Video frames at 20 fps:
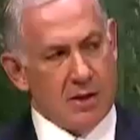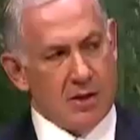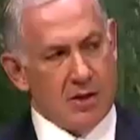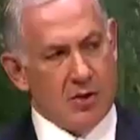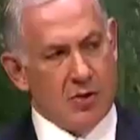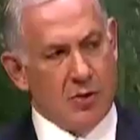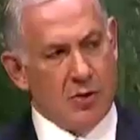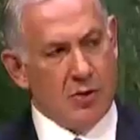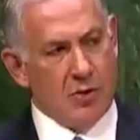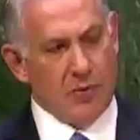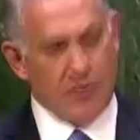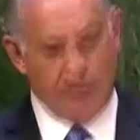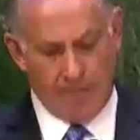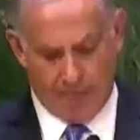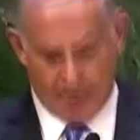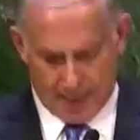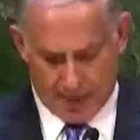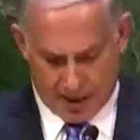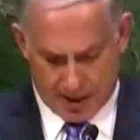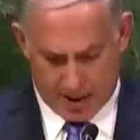to
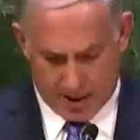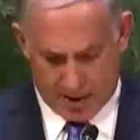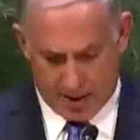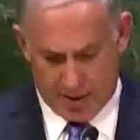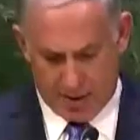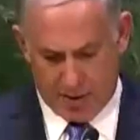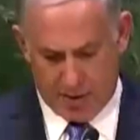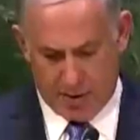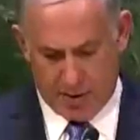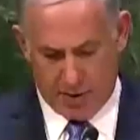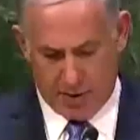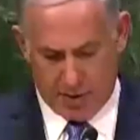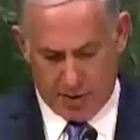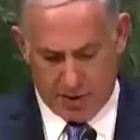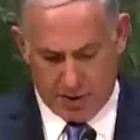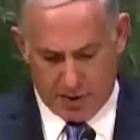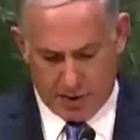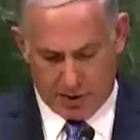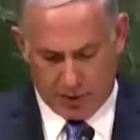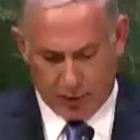
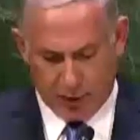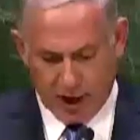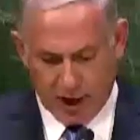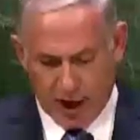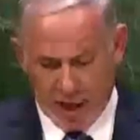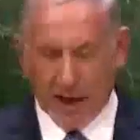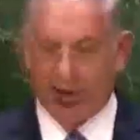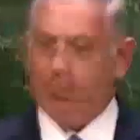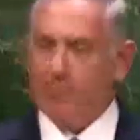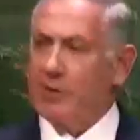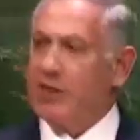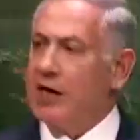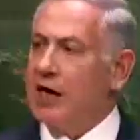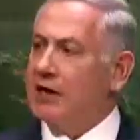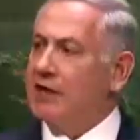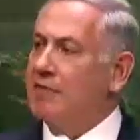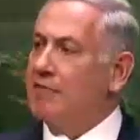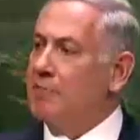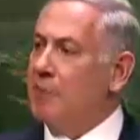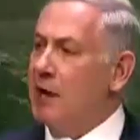create a
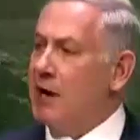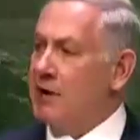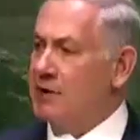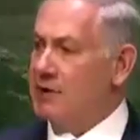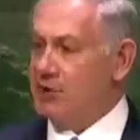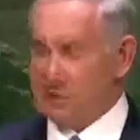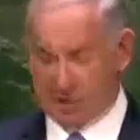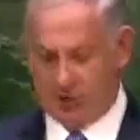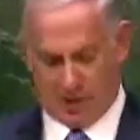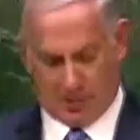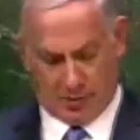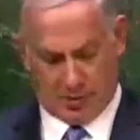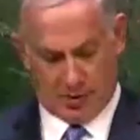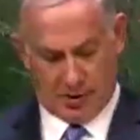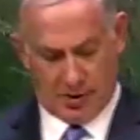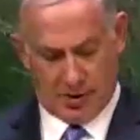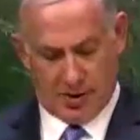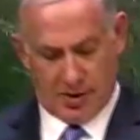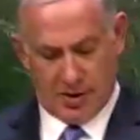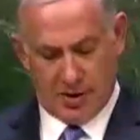productive partnership,
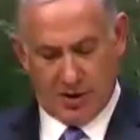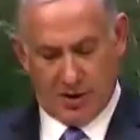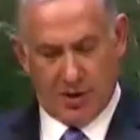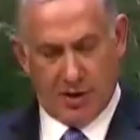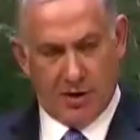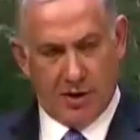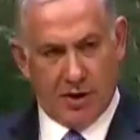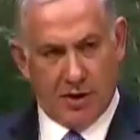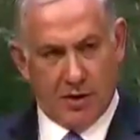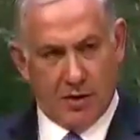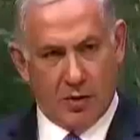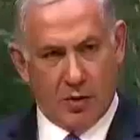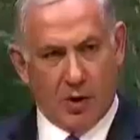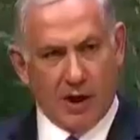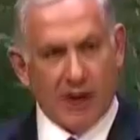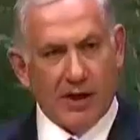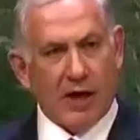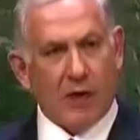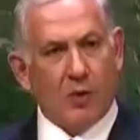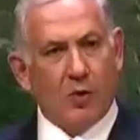
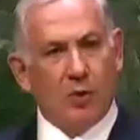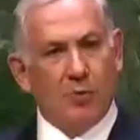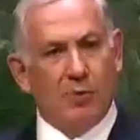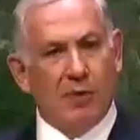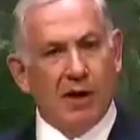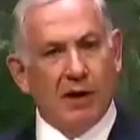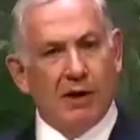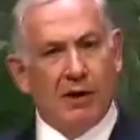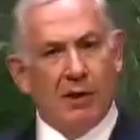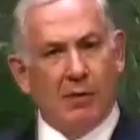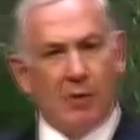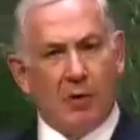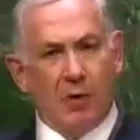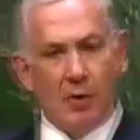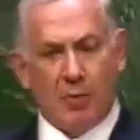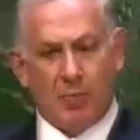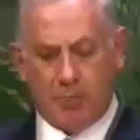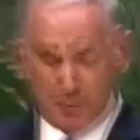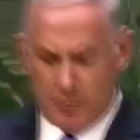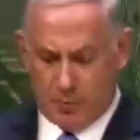one that would build a
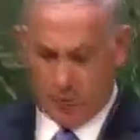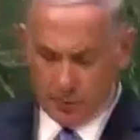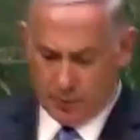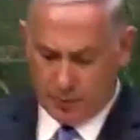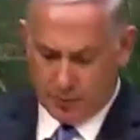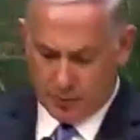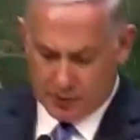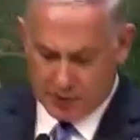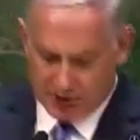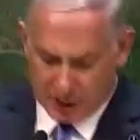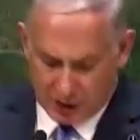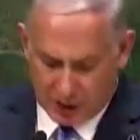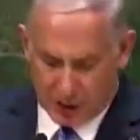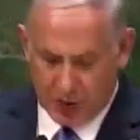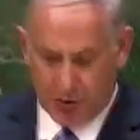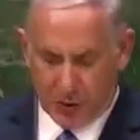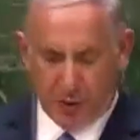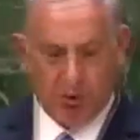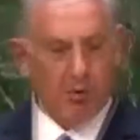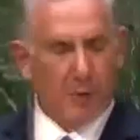more
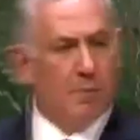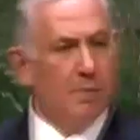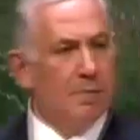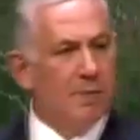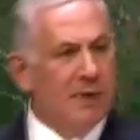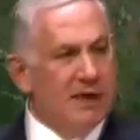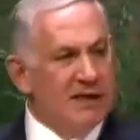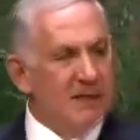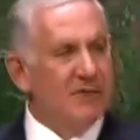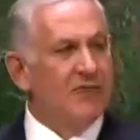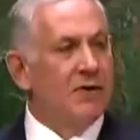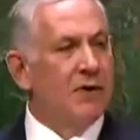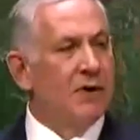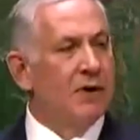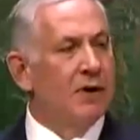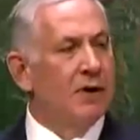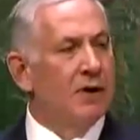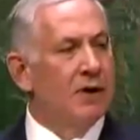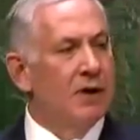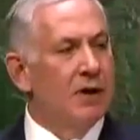secure, peaceful,
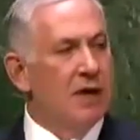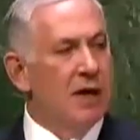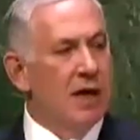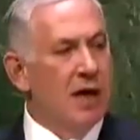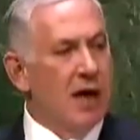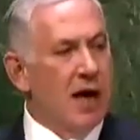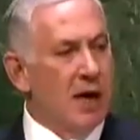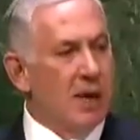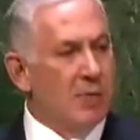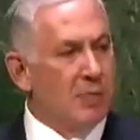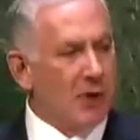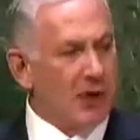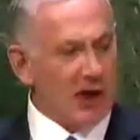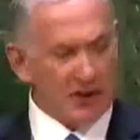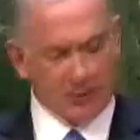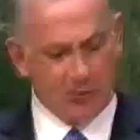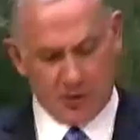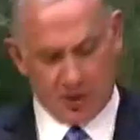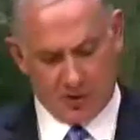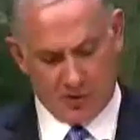and
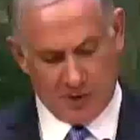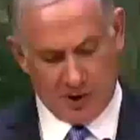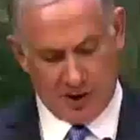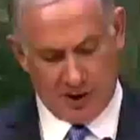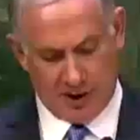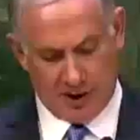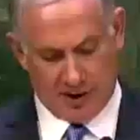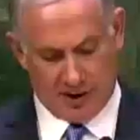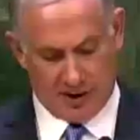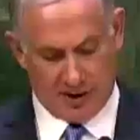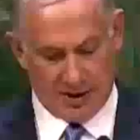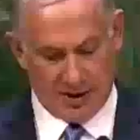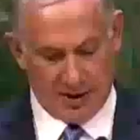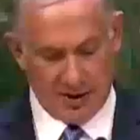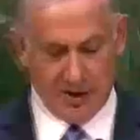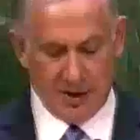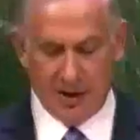prosperous Middle East.